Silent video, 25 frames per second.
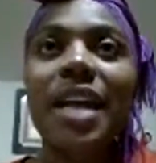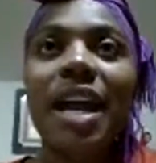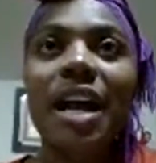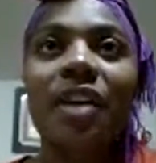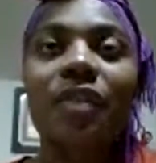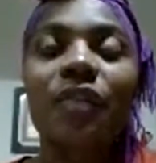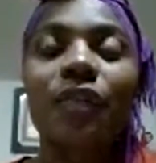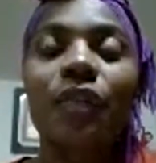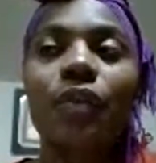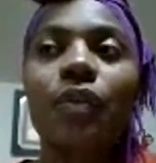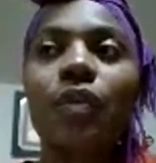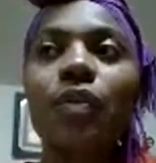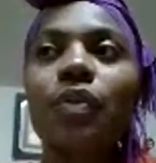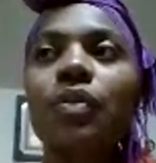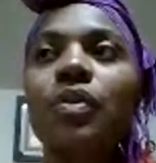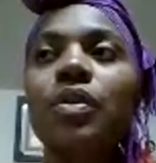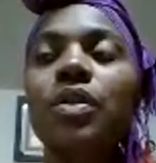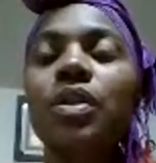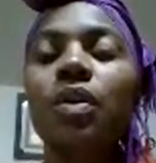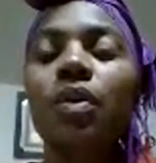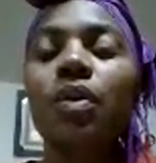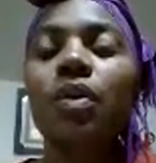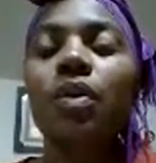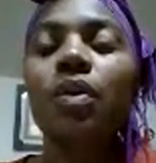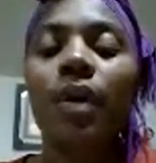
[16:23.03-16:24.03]
foods
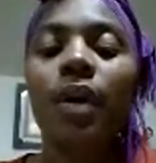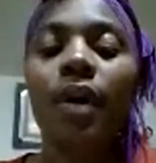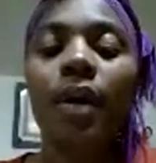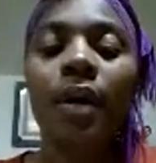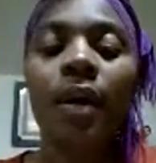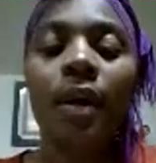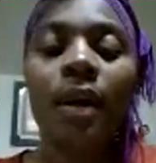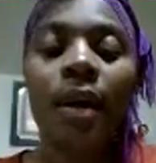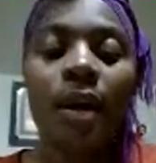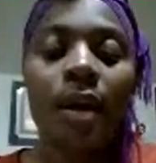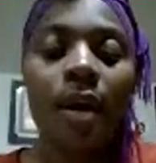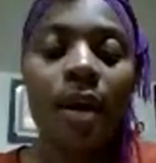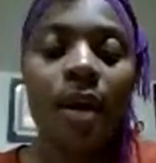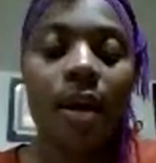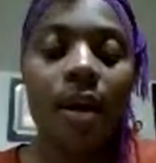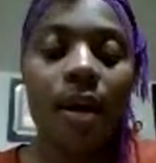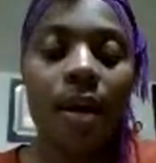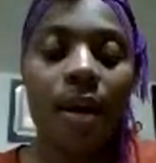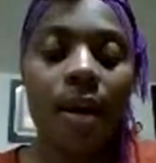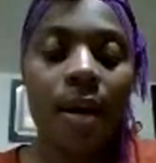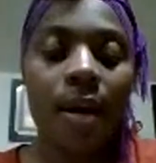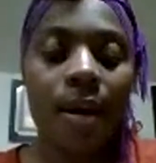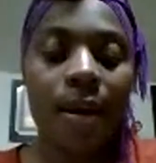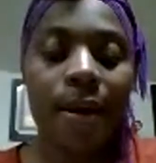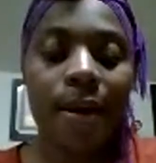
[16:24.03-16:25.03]
or
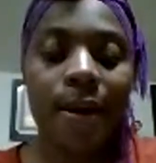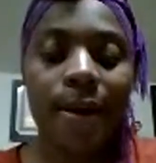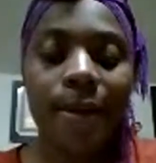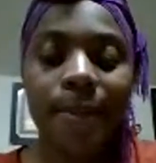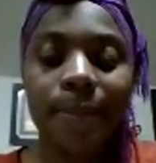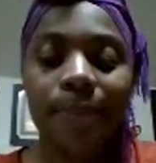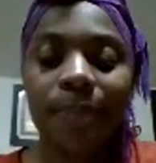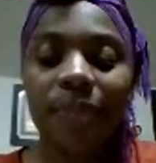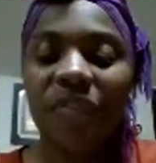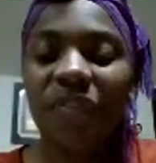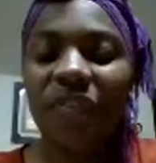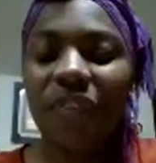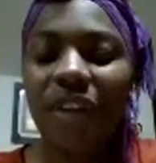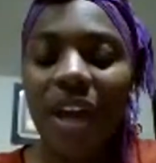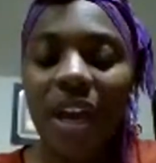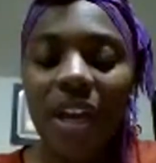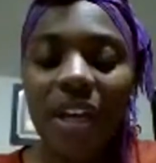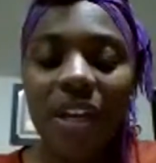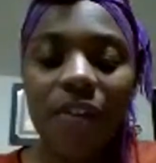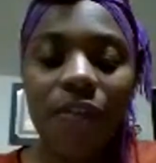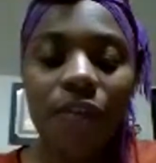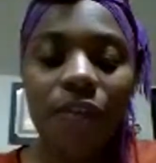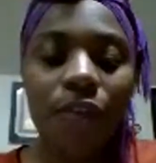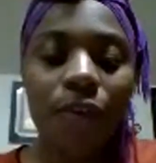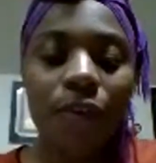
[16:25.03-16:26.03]
fatty
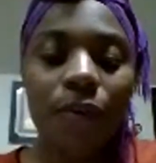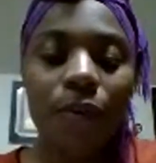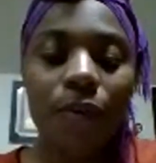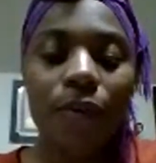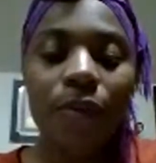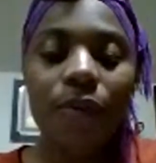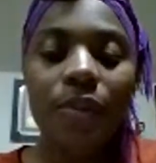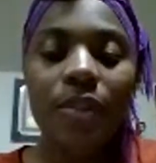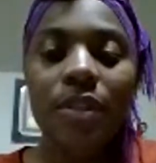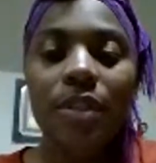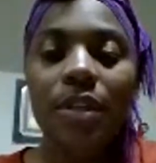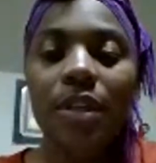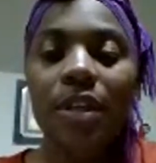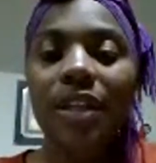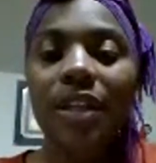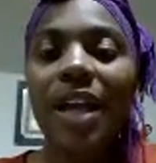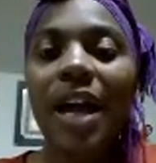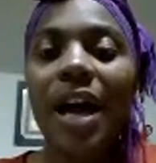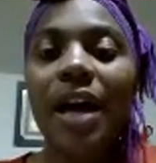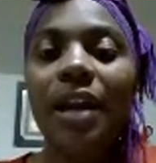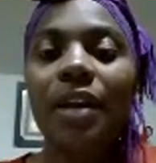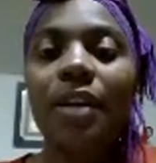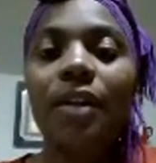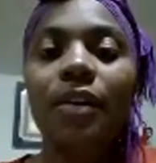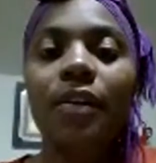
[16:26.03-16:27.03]
foods, a
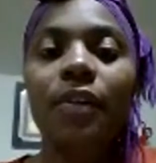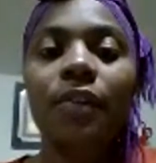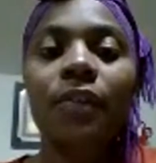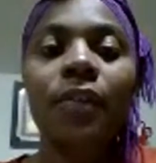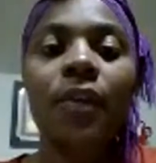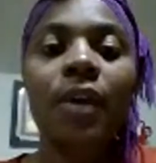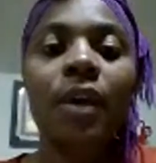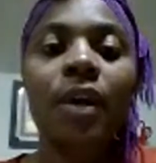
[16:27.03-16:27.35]
lot of